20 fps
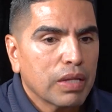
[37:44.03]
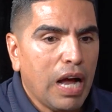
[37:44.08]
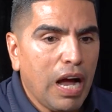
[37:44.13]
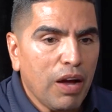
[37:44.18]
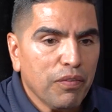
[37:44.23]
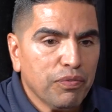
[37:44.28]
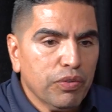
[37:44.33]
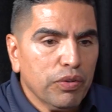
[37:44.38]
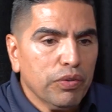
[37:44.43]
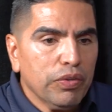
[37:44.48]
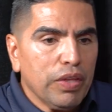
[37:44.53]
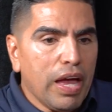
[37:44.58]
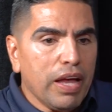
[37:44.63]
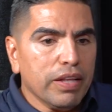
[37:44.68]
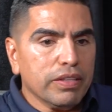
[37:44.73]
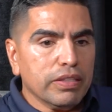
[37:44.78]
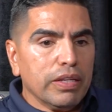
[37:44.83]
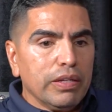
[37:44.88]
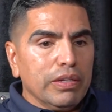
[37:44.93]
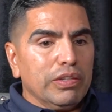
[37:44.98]
After
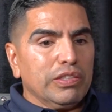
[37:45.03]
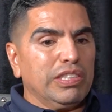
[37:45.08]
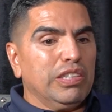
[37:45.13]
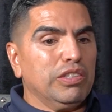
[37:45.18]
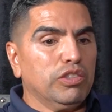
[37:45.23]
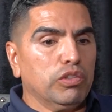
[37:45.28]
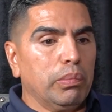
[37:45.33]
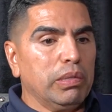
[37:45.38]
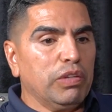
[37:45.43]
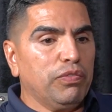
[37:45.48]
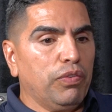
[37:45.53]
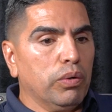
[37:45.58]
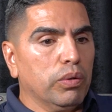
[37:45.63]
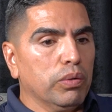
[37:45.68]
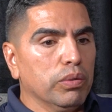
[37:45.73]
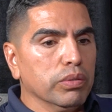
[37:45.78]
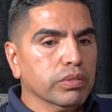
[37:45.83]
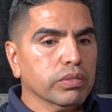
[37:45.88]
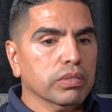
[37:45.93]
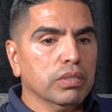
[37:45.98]
that, they receive so many phone
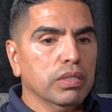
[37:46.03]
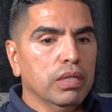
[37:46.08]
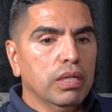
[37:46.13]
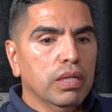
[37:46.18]
calls.